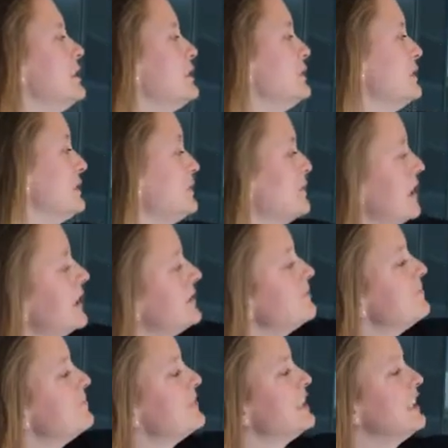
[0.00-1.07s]
Norwegian ones.
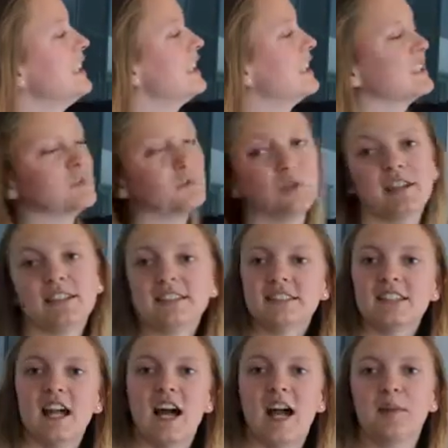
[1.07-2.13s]
The English ones
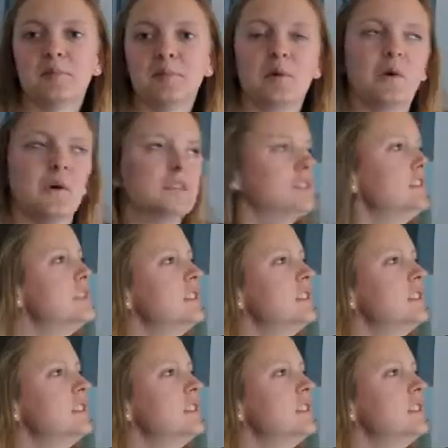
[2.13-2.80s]
I bought